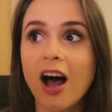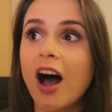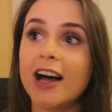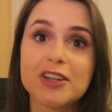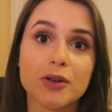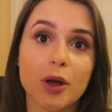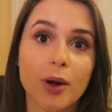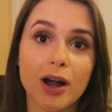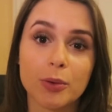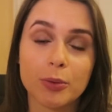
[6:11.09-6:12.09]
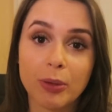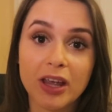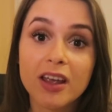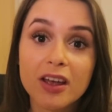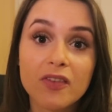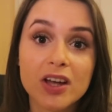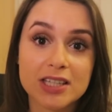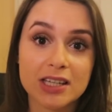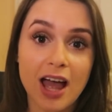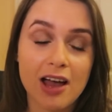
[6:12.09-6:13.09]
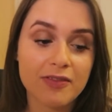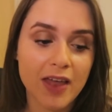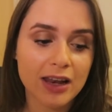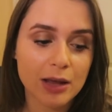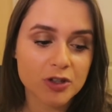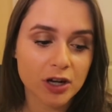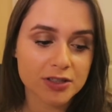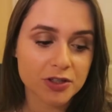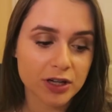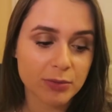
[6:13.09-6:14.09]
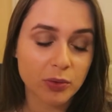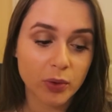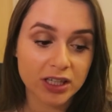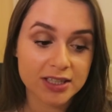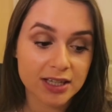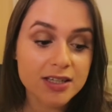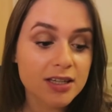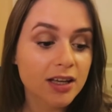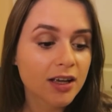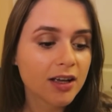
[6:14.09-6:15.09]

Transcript: I don't know where I would be if I didn't have that Lemtrada treatment when I did.